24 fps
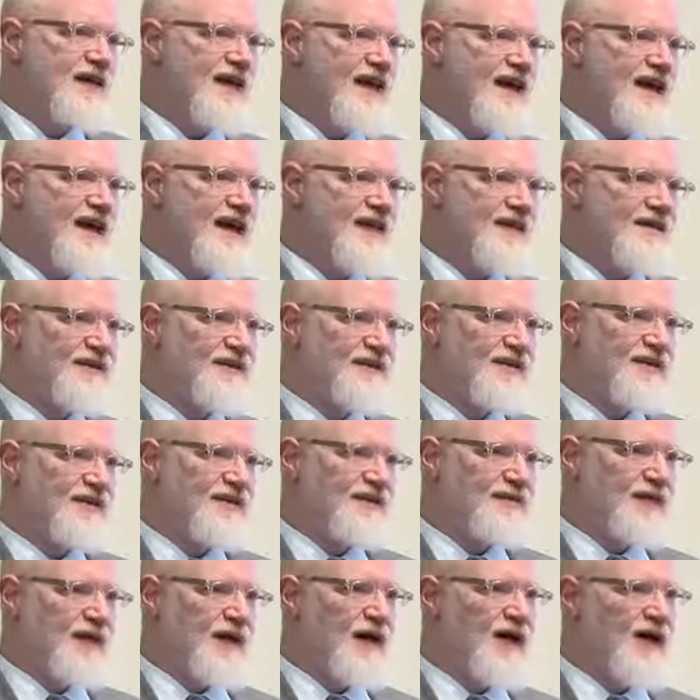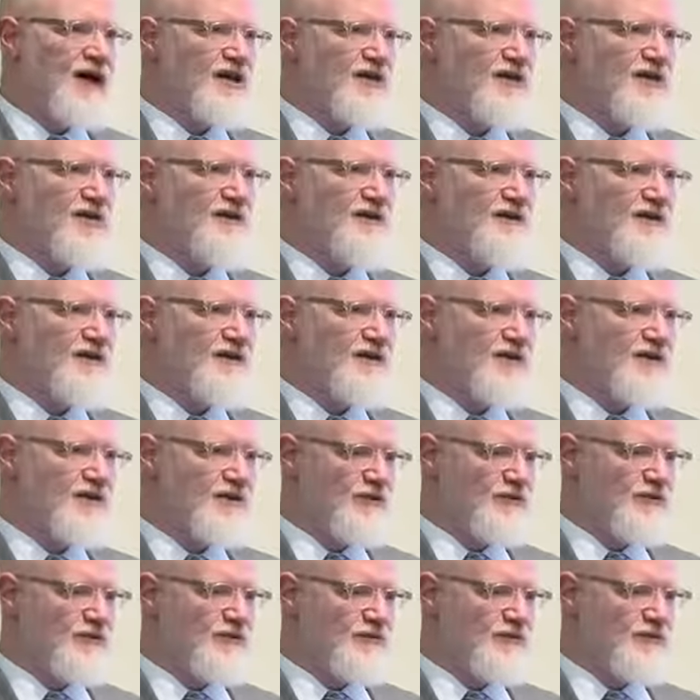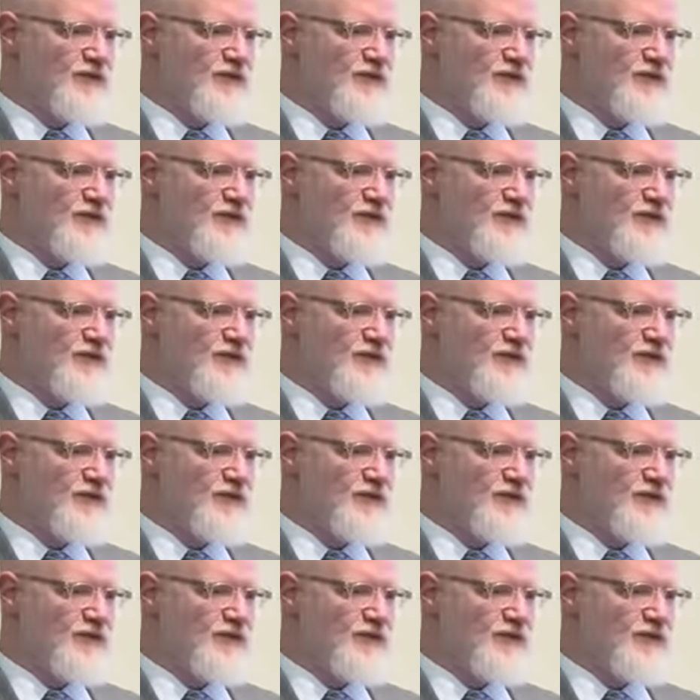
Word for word: and it's because to